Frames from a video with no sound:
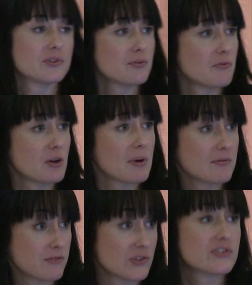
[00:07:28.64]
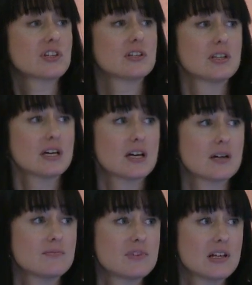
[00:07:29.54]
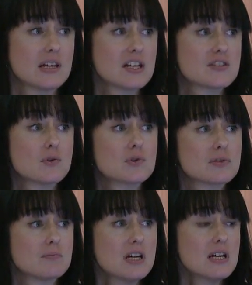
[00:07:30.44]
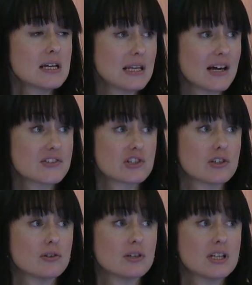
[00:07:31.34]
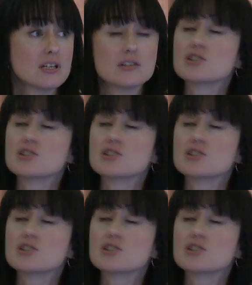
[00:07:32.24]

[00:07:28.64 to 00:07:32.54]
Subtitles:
was some very bad floods in the end of autumn last year in